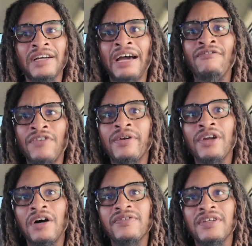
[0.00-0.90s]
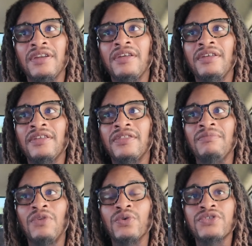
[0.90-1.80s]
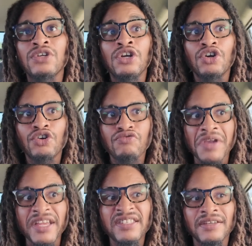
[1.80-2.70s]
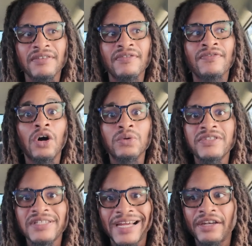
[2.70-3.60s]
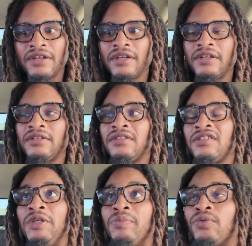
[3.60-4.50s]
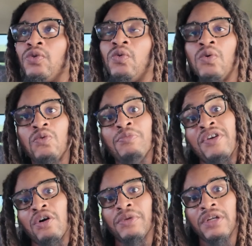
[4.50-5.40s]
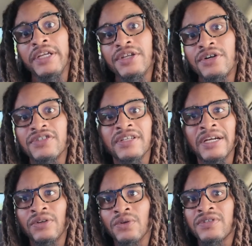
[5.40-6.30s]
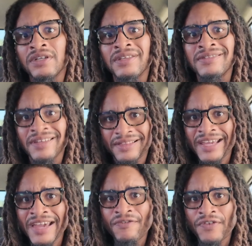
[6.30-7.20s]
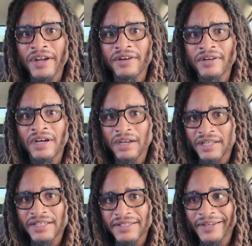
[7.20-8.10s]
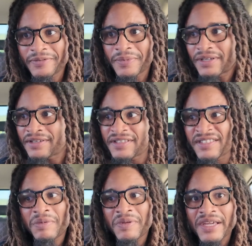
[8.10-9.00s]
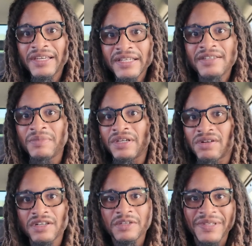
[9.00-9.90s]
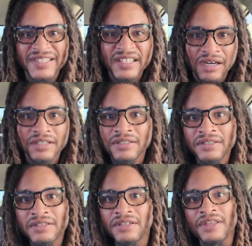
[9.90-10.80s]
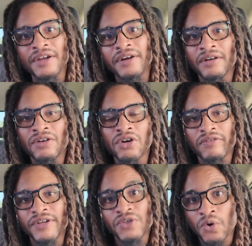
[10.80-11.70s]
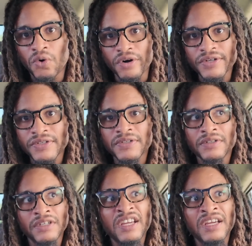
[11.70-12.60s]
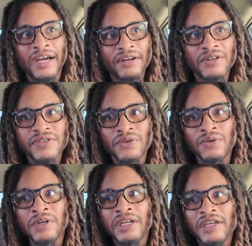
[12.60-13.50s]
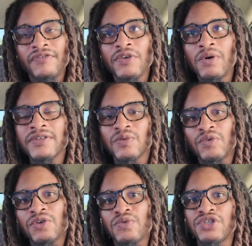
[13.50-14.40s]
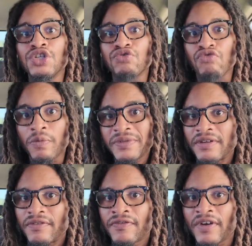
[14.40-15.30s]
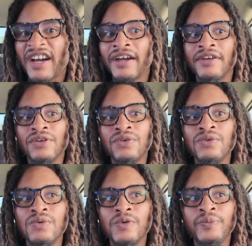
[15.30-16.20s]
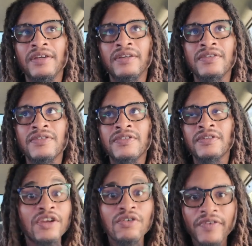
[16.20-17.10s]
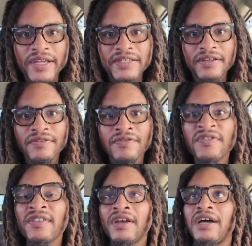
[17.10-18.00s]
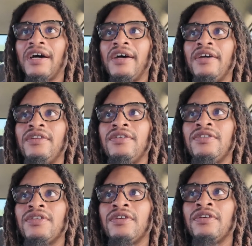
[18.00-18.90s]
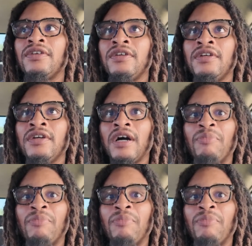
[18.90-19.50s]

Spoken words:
And very often the most creative, outstanding people who become leaders and those kind of things, they get fired a lot of the times because maybe they need to be in order to be set on their correct course. And also, if you are someone who's disruptive and who is innovative and a